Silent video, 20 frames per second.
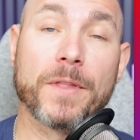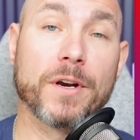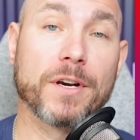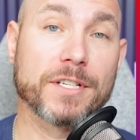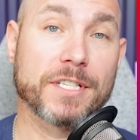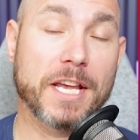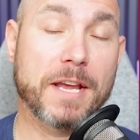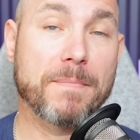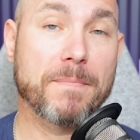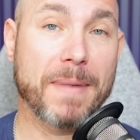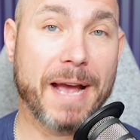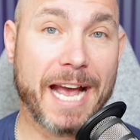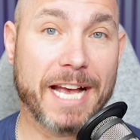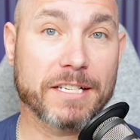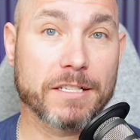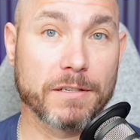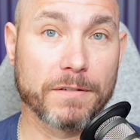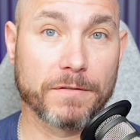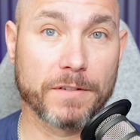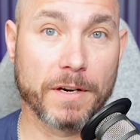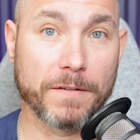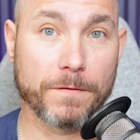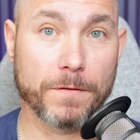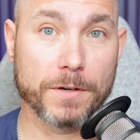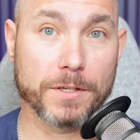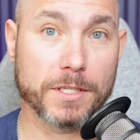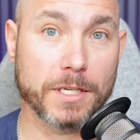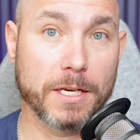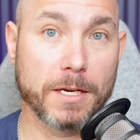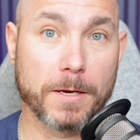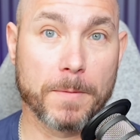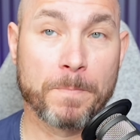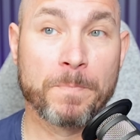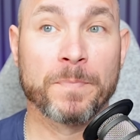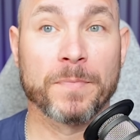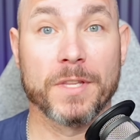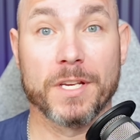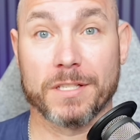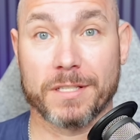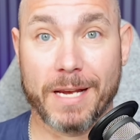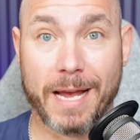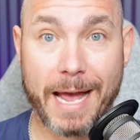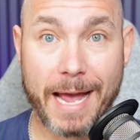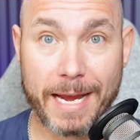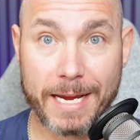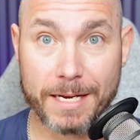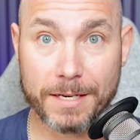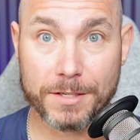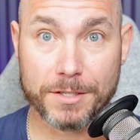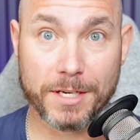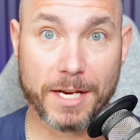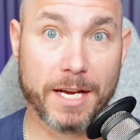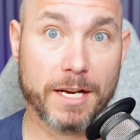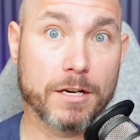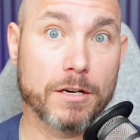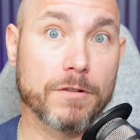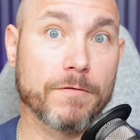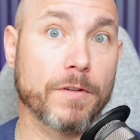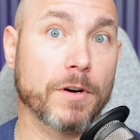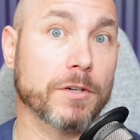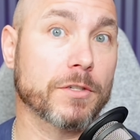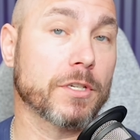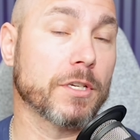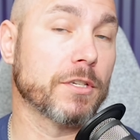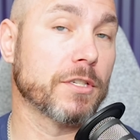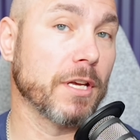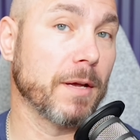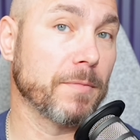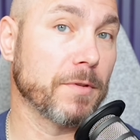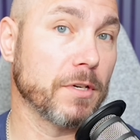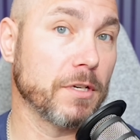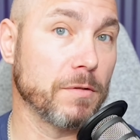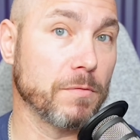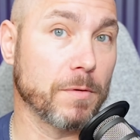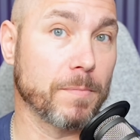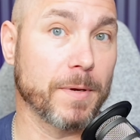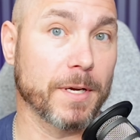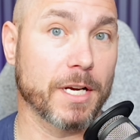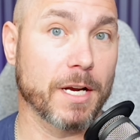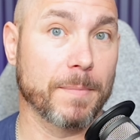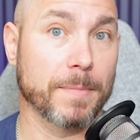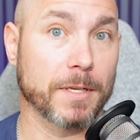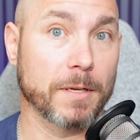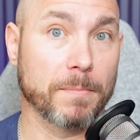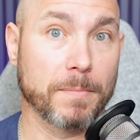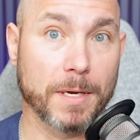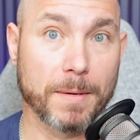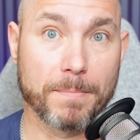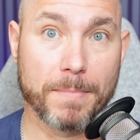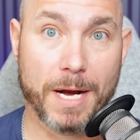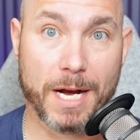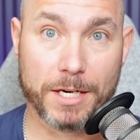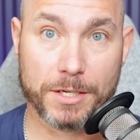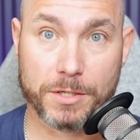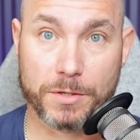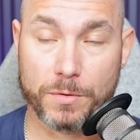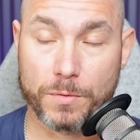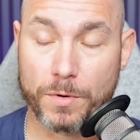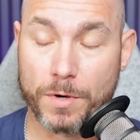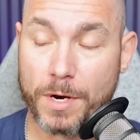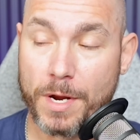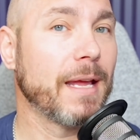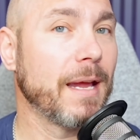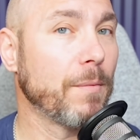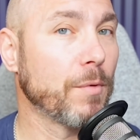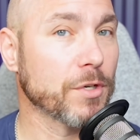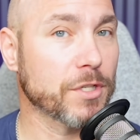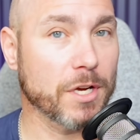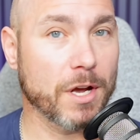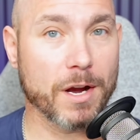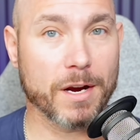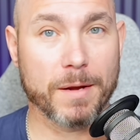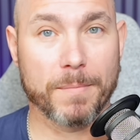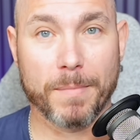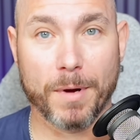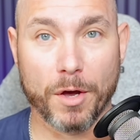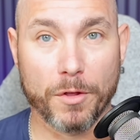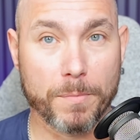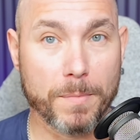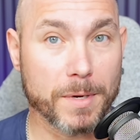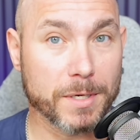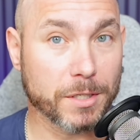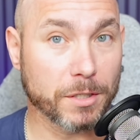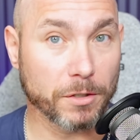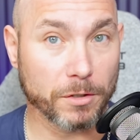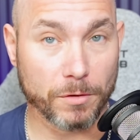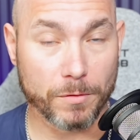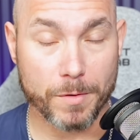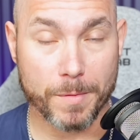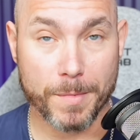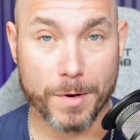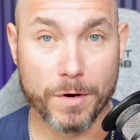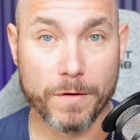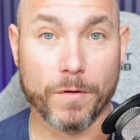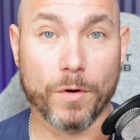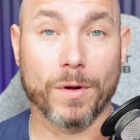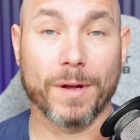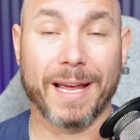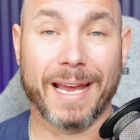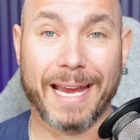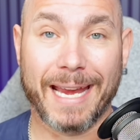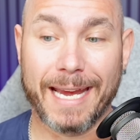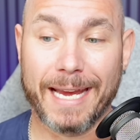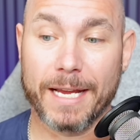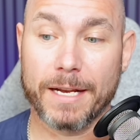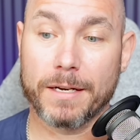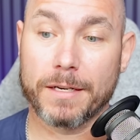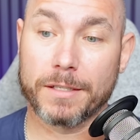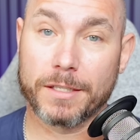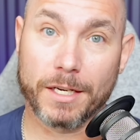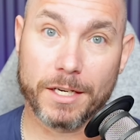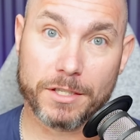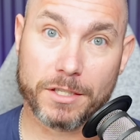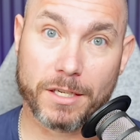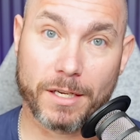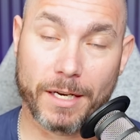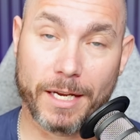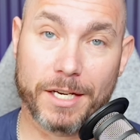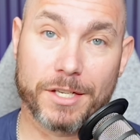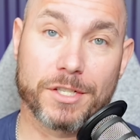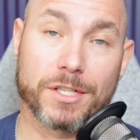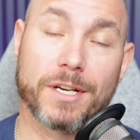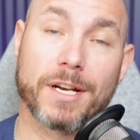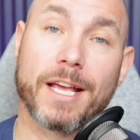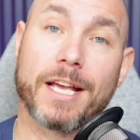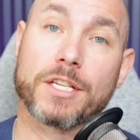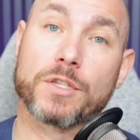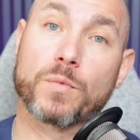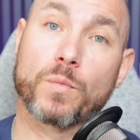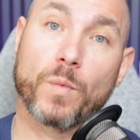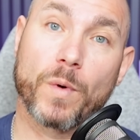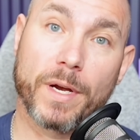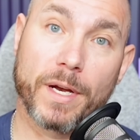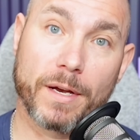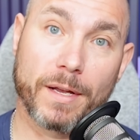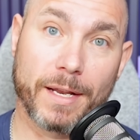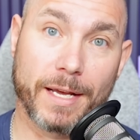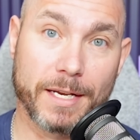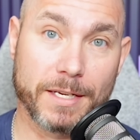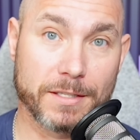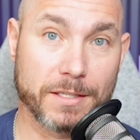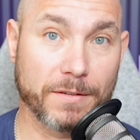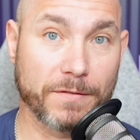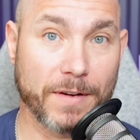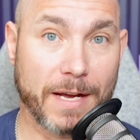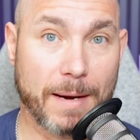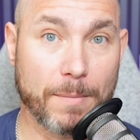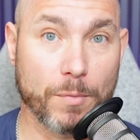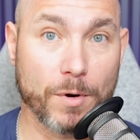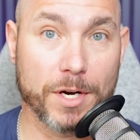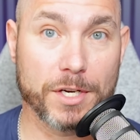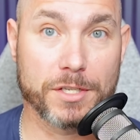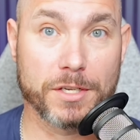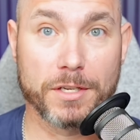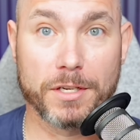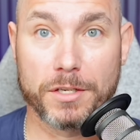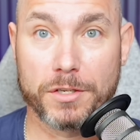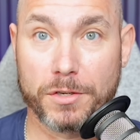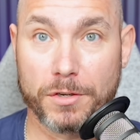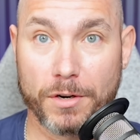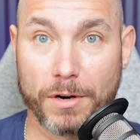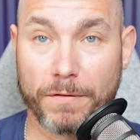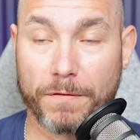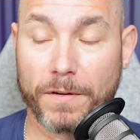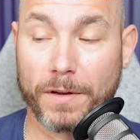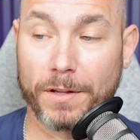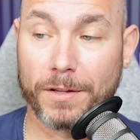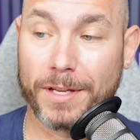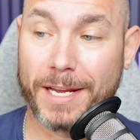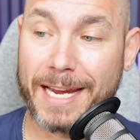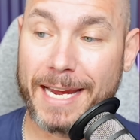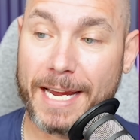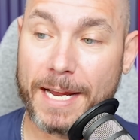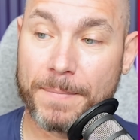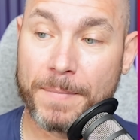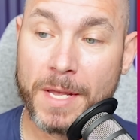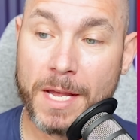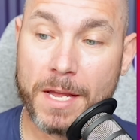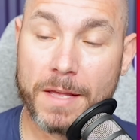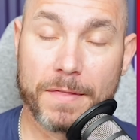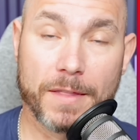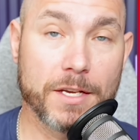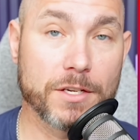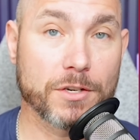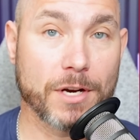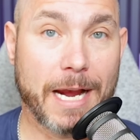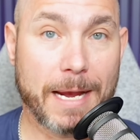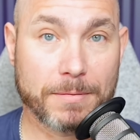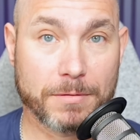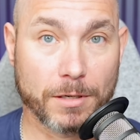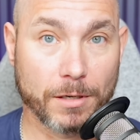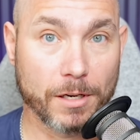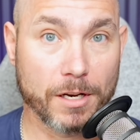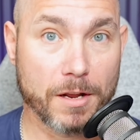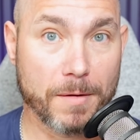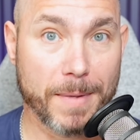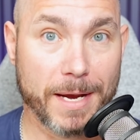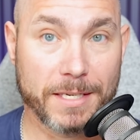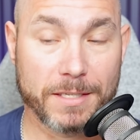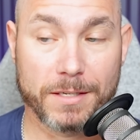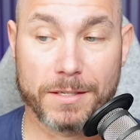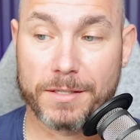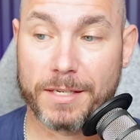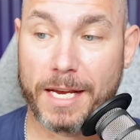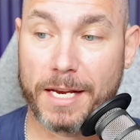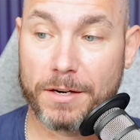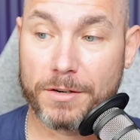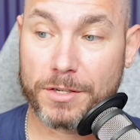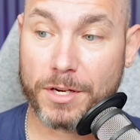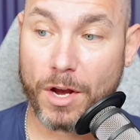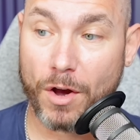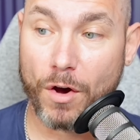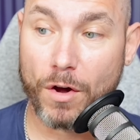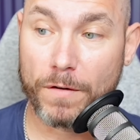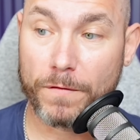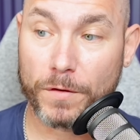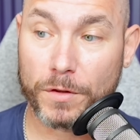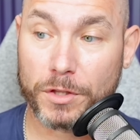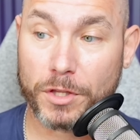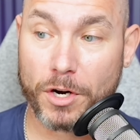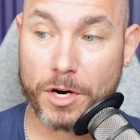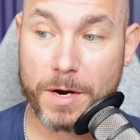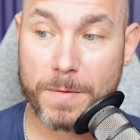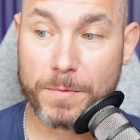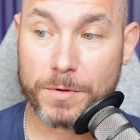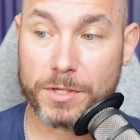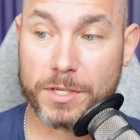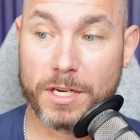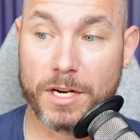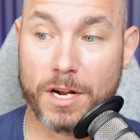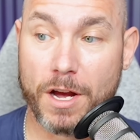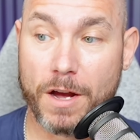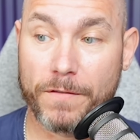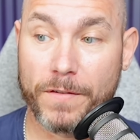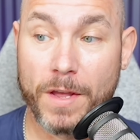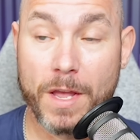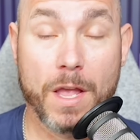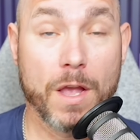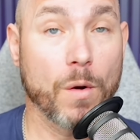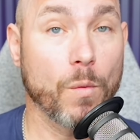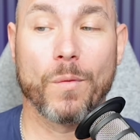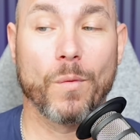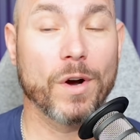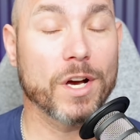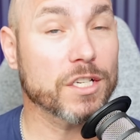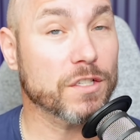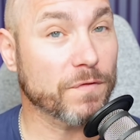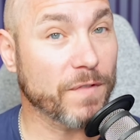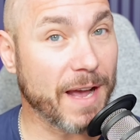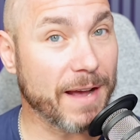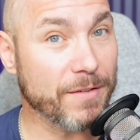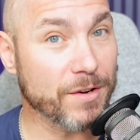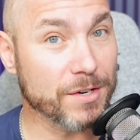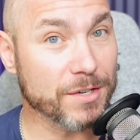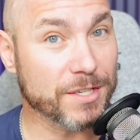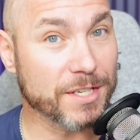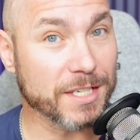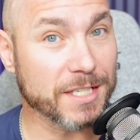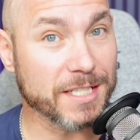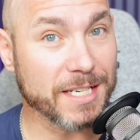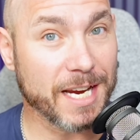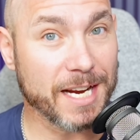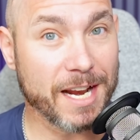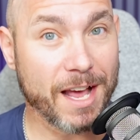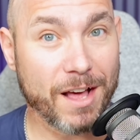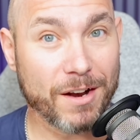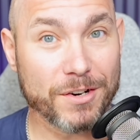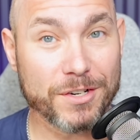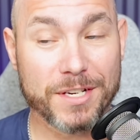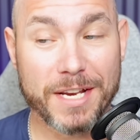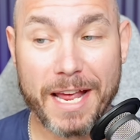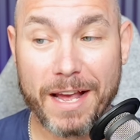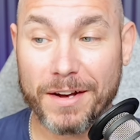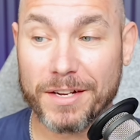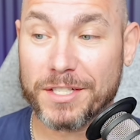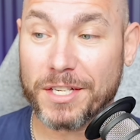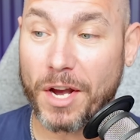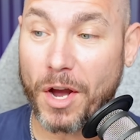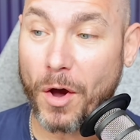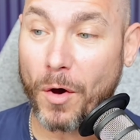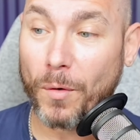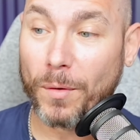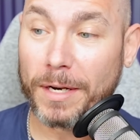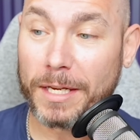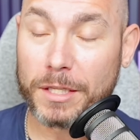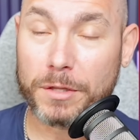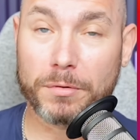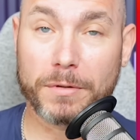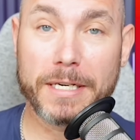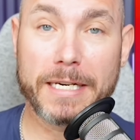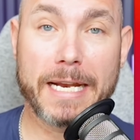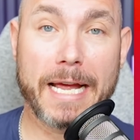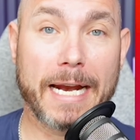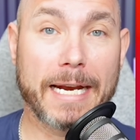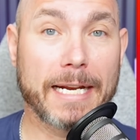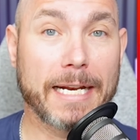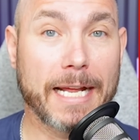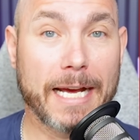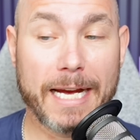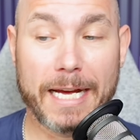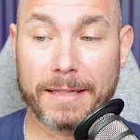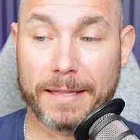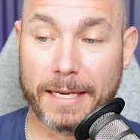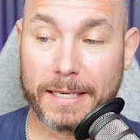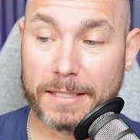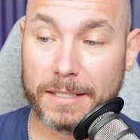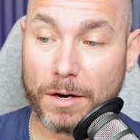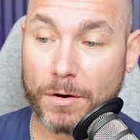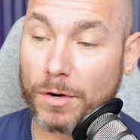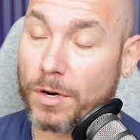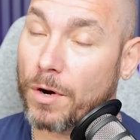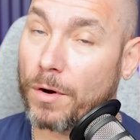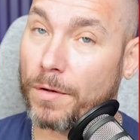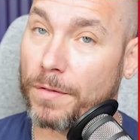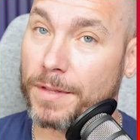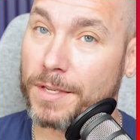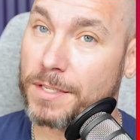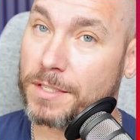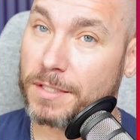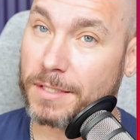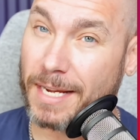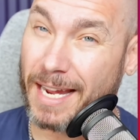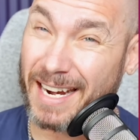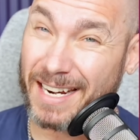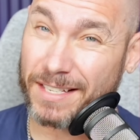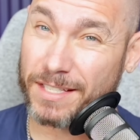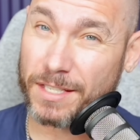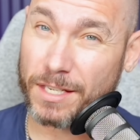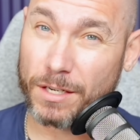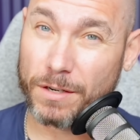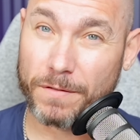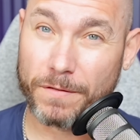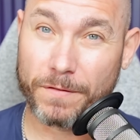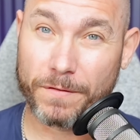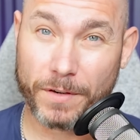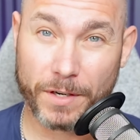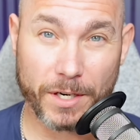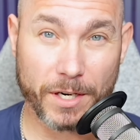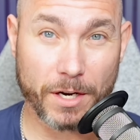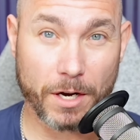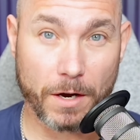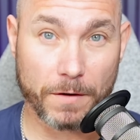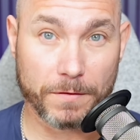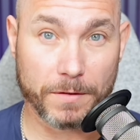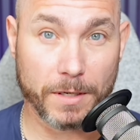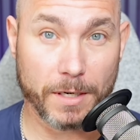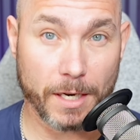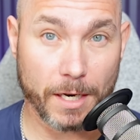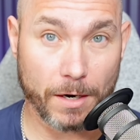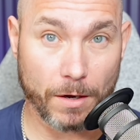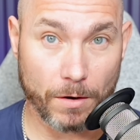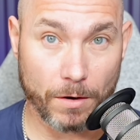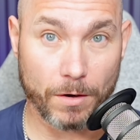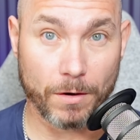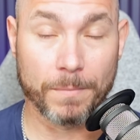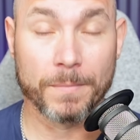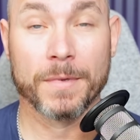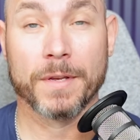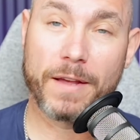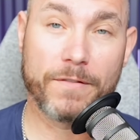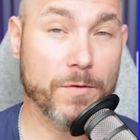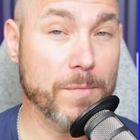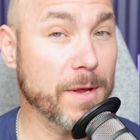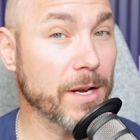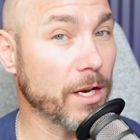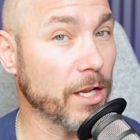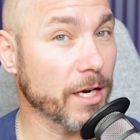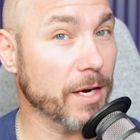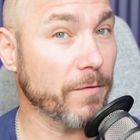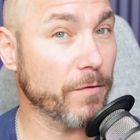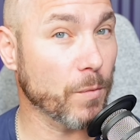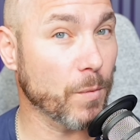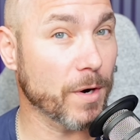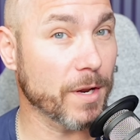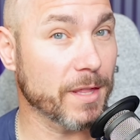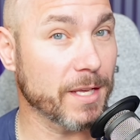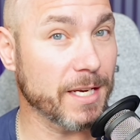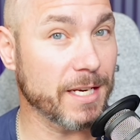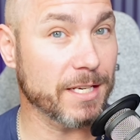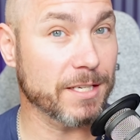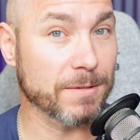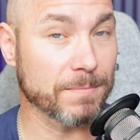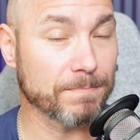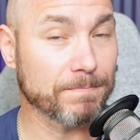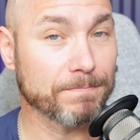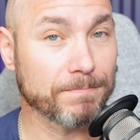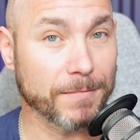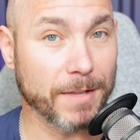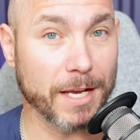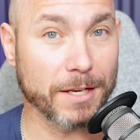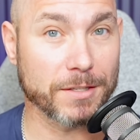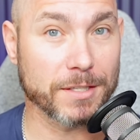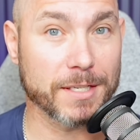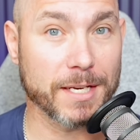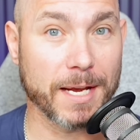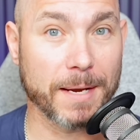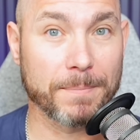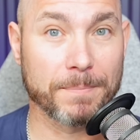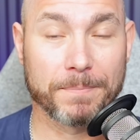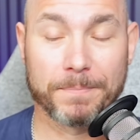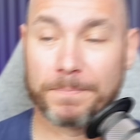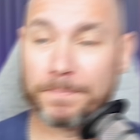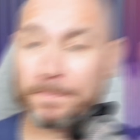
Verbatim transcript: There is a massive difference in this high-end sander versus something you would pick up at a big box store. And we're talking both material removal and dust collection, as well as the vibration that you're going to feel in the hand. These are absolutely amazing sanders. On for 30% off. Was $568, now it's only $399. They don't go on this kind of sale very often at all. If you've been looking for one of these, now's the time.